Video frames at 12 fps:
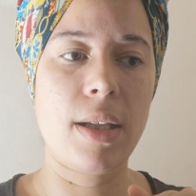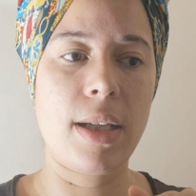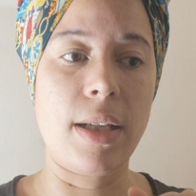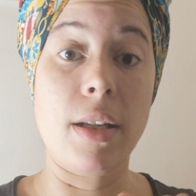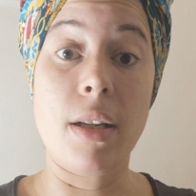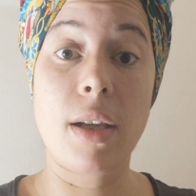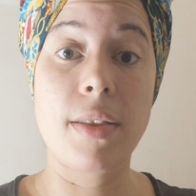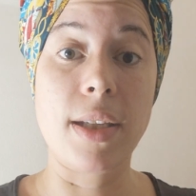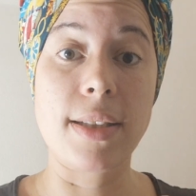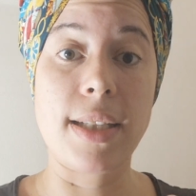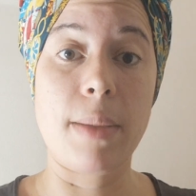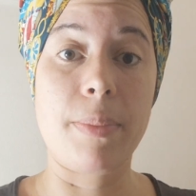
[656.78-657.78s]
and
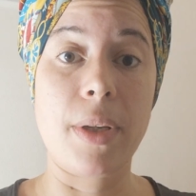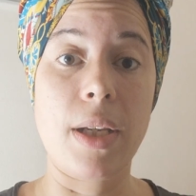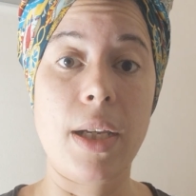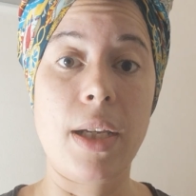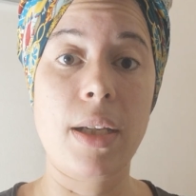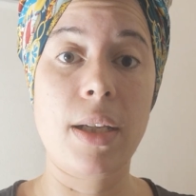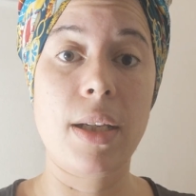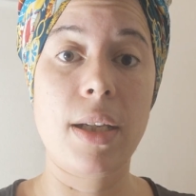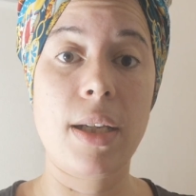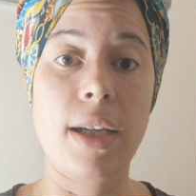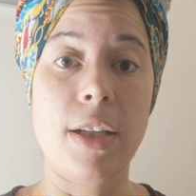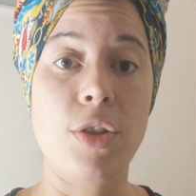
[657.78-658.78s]
nothing's happening,
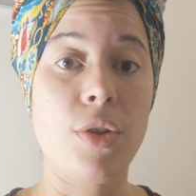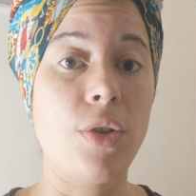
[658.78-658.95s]
and